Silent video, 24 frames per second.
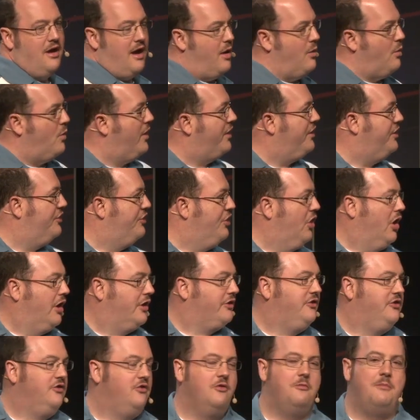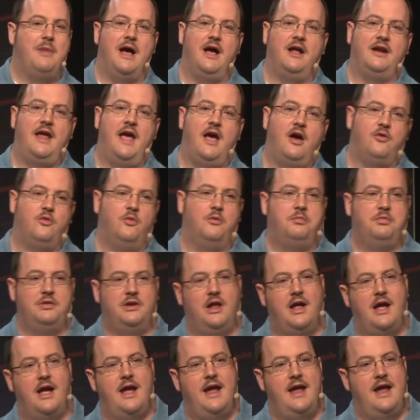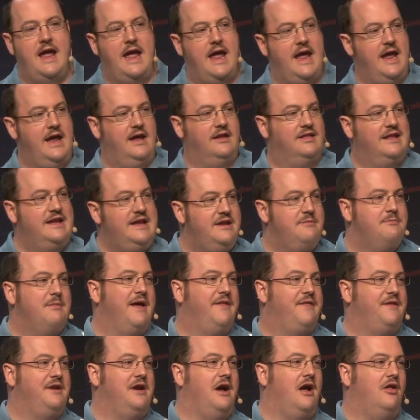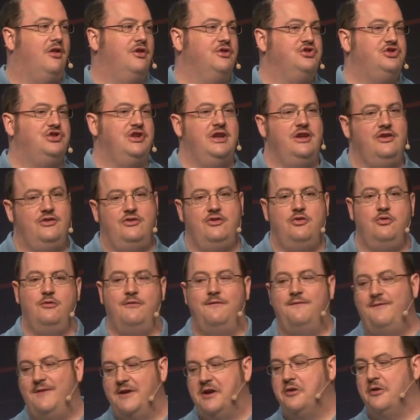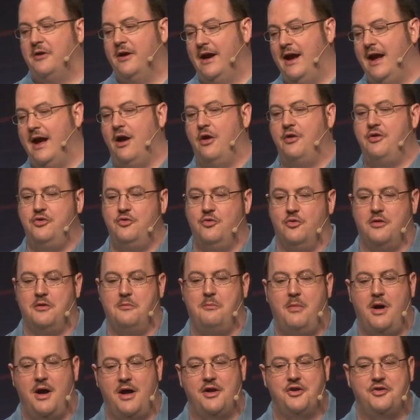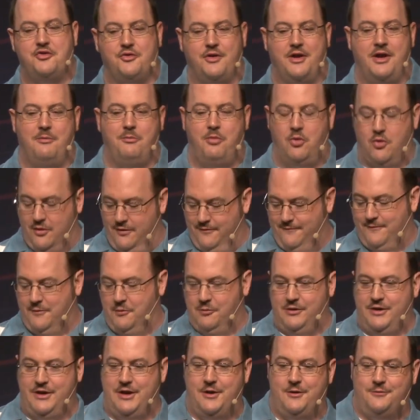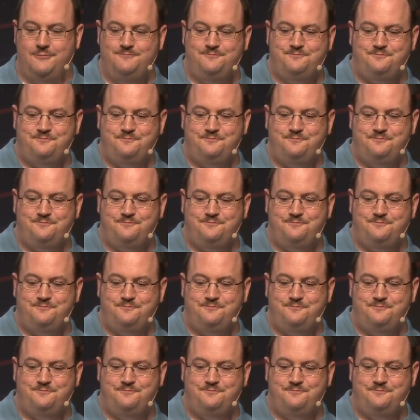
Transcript: I wanted to talk to you about how to apply a lean methodology to figuring out your monitoring portfolio.